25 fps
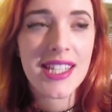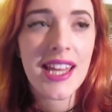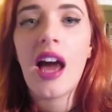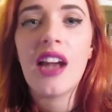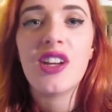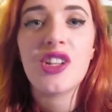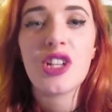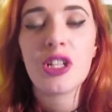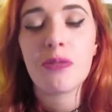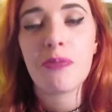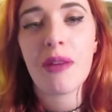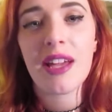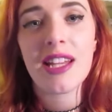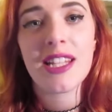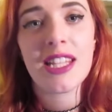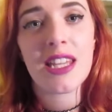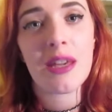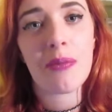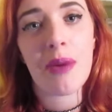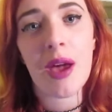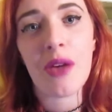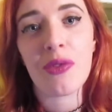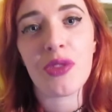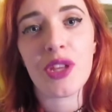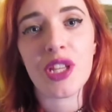And it's just basically
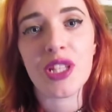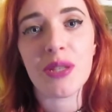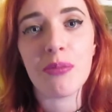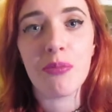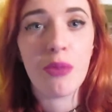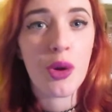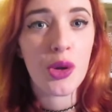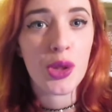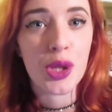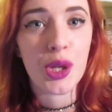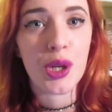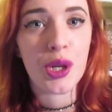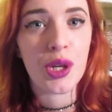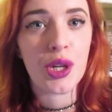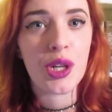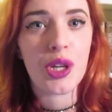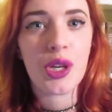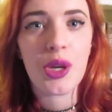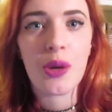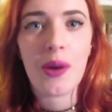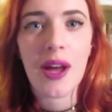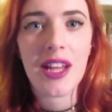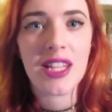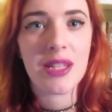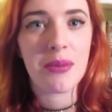about this mother
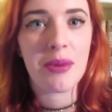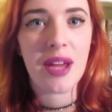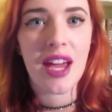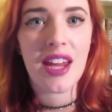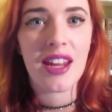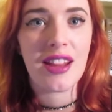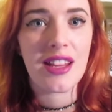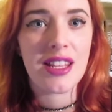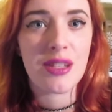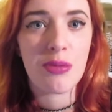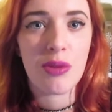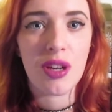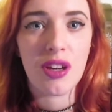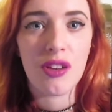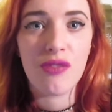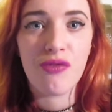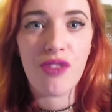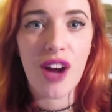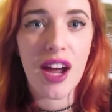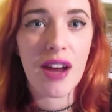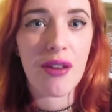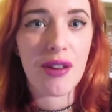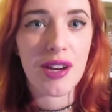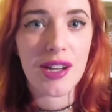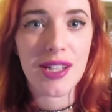who ends up getting this weird
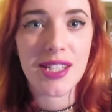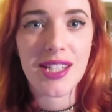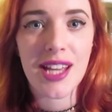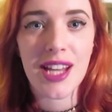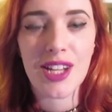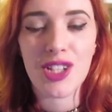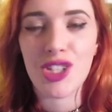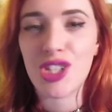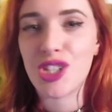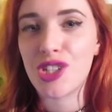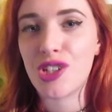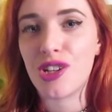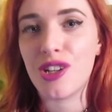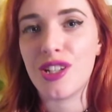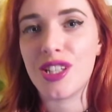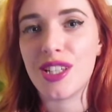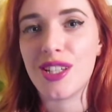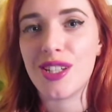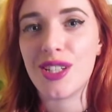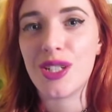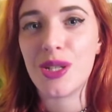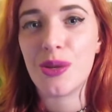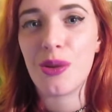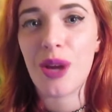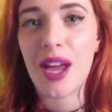virus and she turns
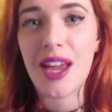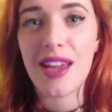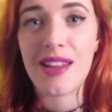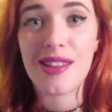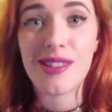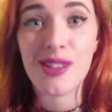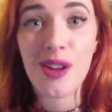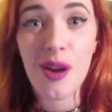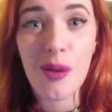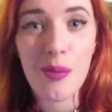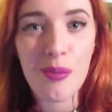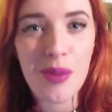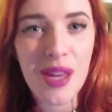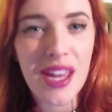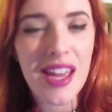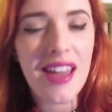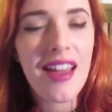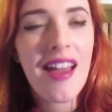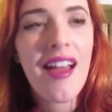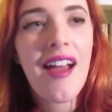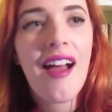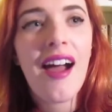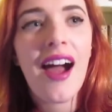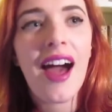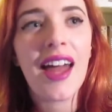into a zombie
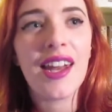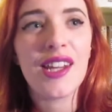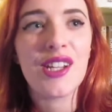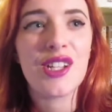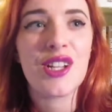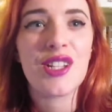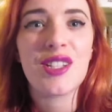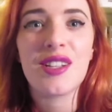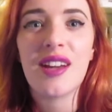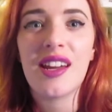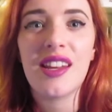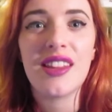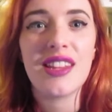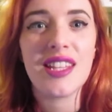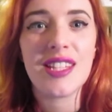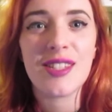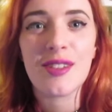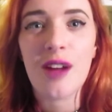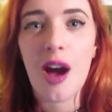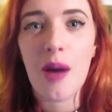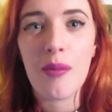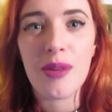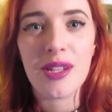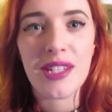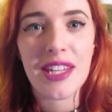and it's just kind of this
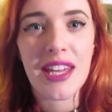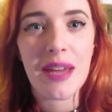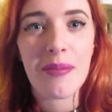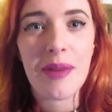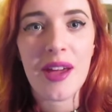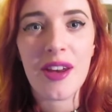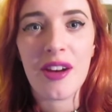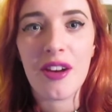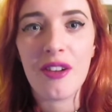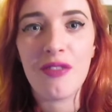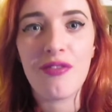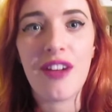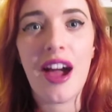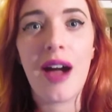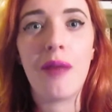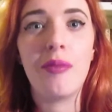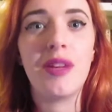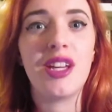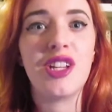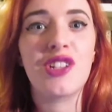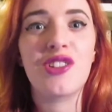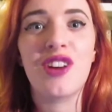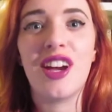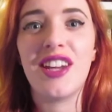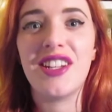comedy about her
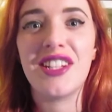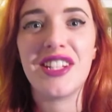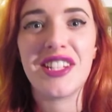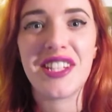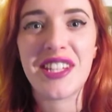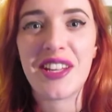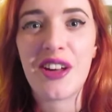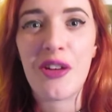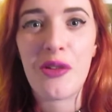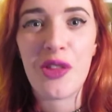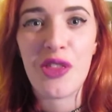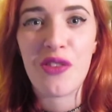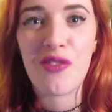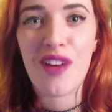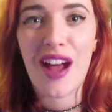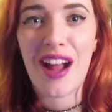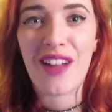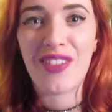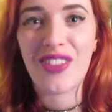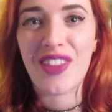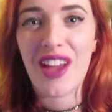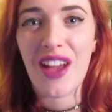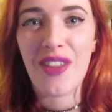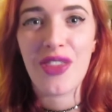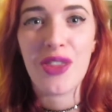family trying to deal with the
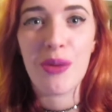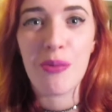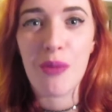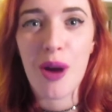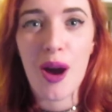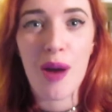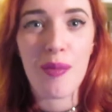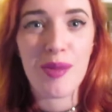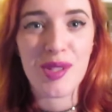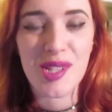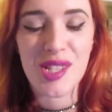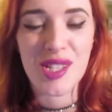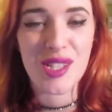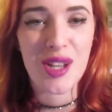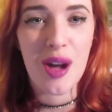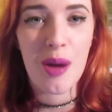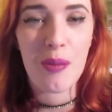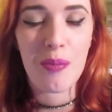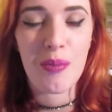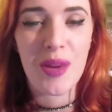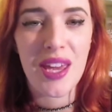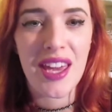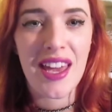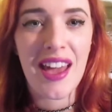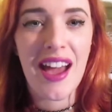fact that the mom is a
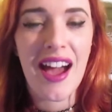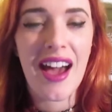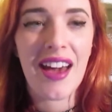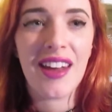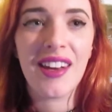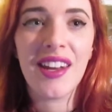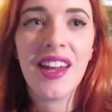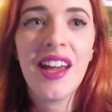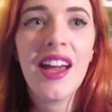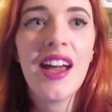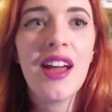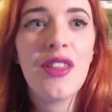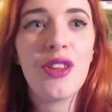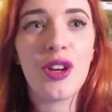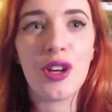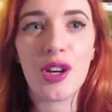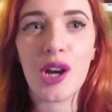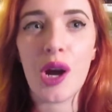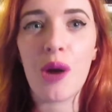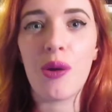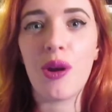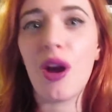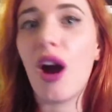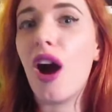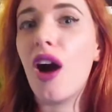zombie and they're
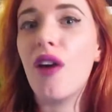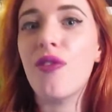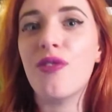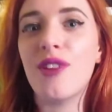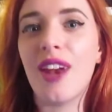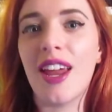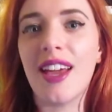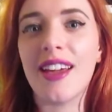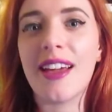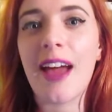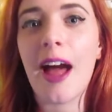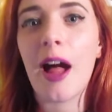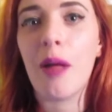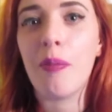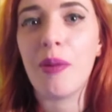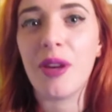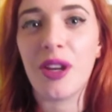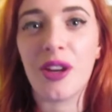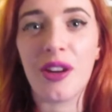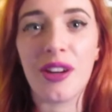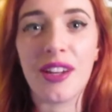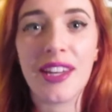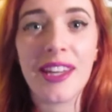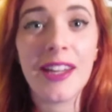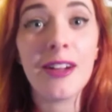going off and like helping
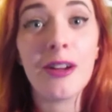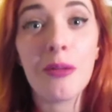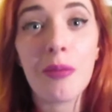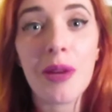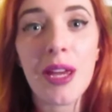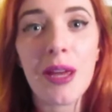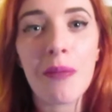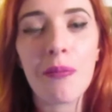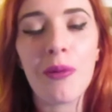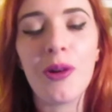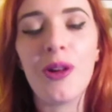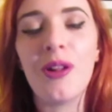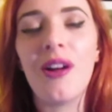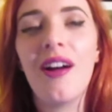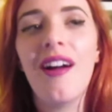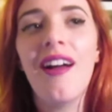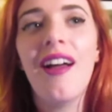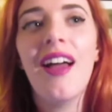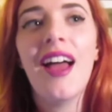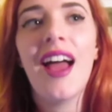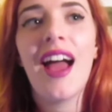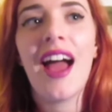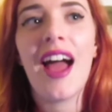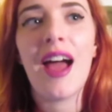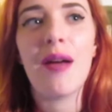her kill people
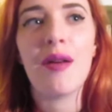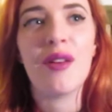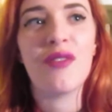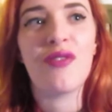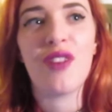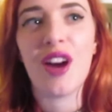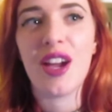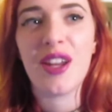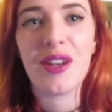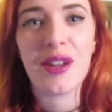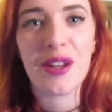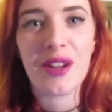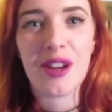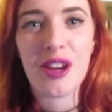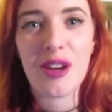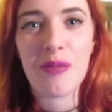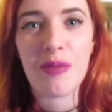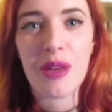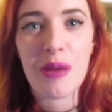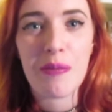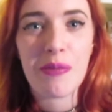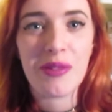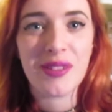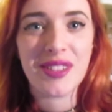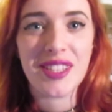um, and finding her
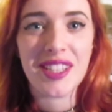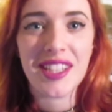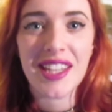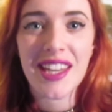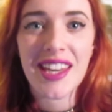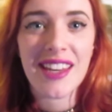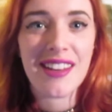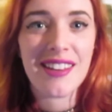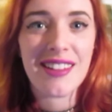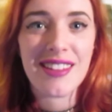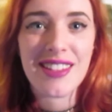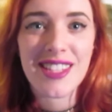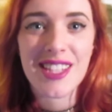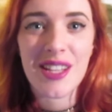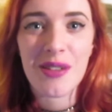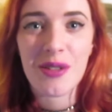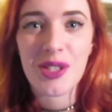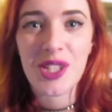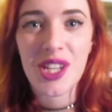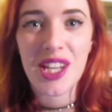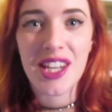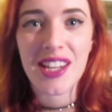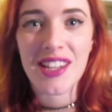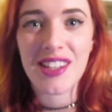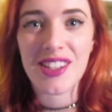people to kill so
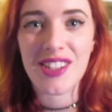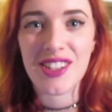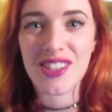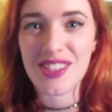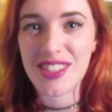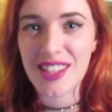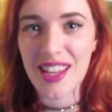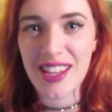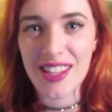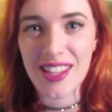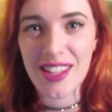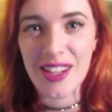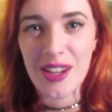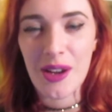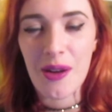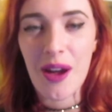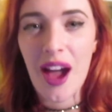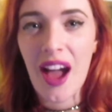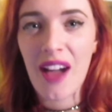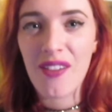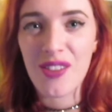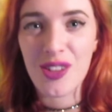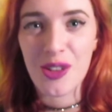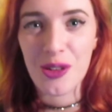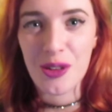she can just like you know
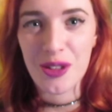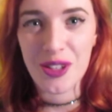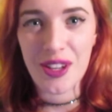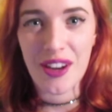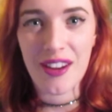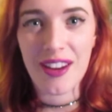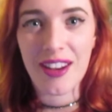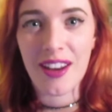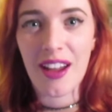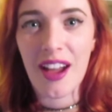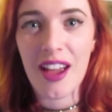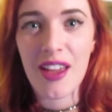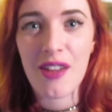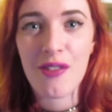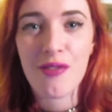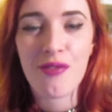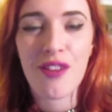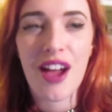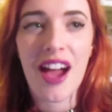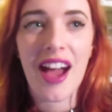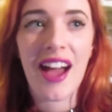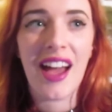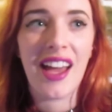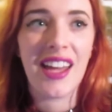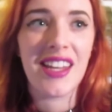have an ordinary life
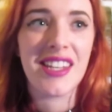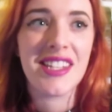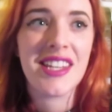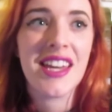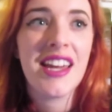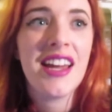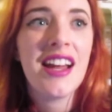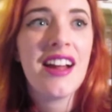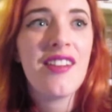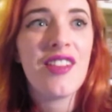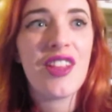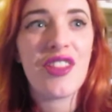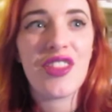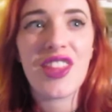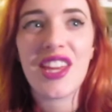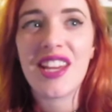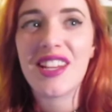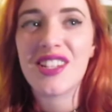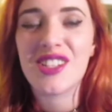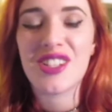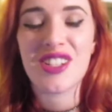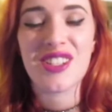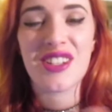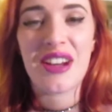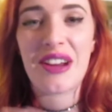and then
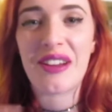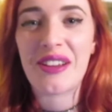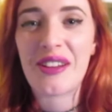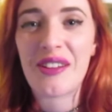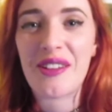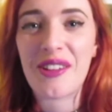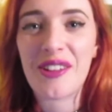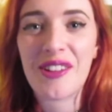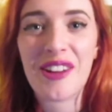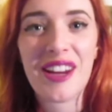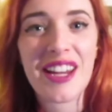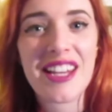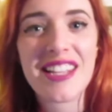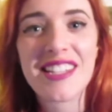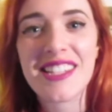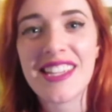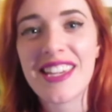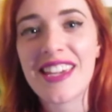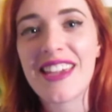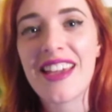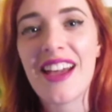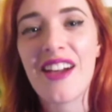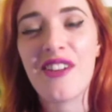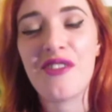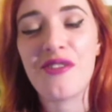things just start going
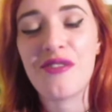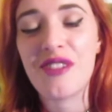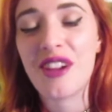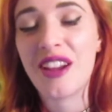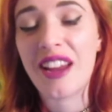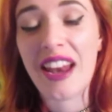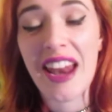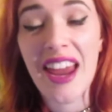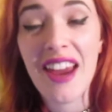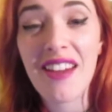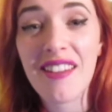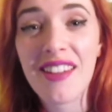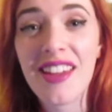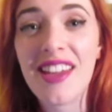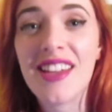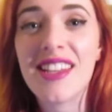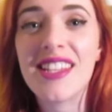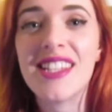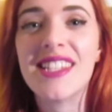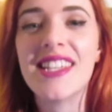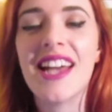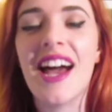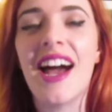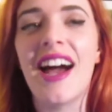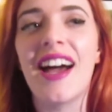crazy and
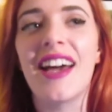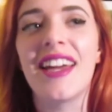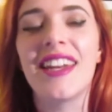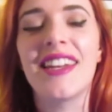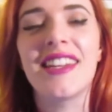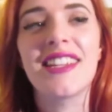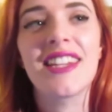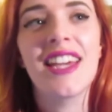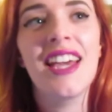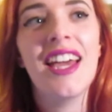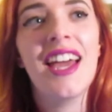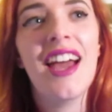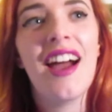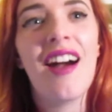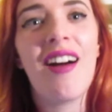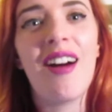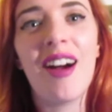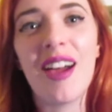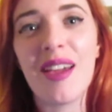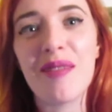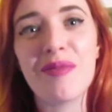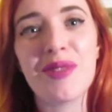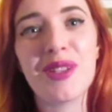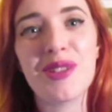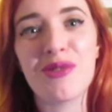hilarious and
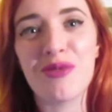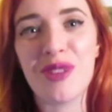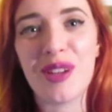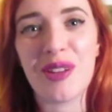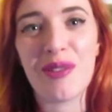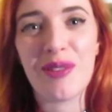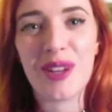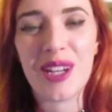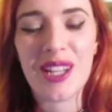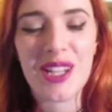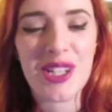I am just really, really